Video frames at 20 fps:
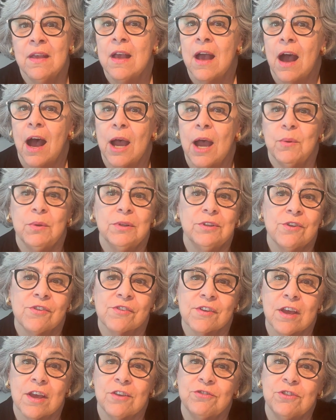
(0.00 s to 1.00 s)
I will
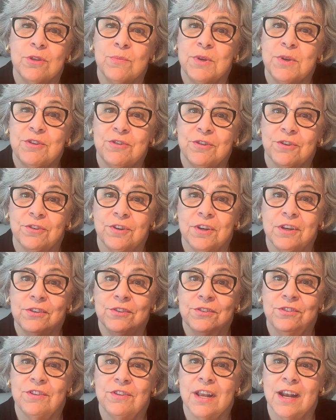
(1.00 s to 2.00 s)
discuss the
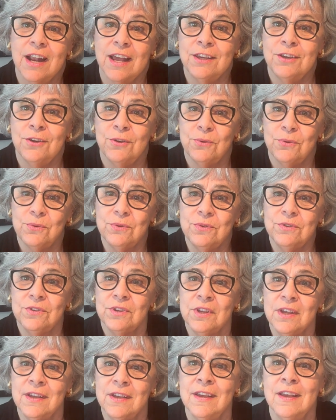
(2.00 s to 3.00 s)
materials that I
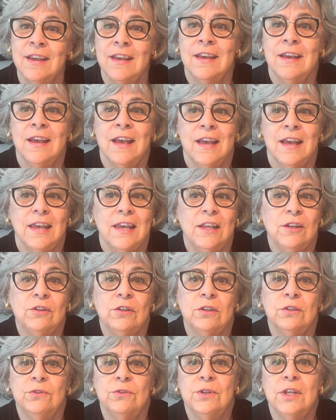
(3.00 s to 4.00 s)
use,
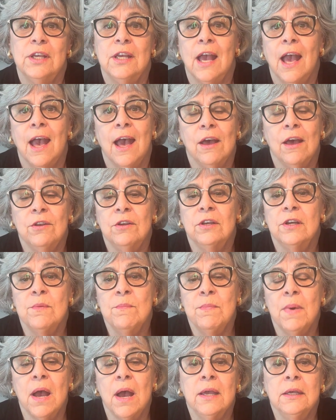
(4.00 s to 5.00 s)
including how to
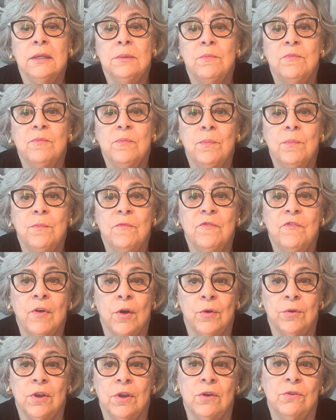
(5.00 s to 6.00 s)
combine
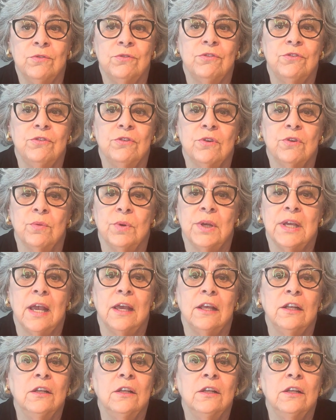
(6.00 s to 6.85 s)
photos to create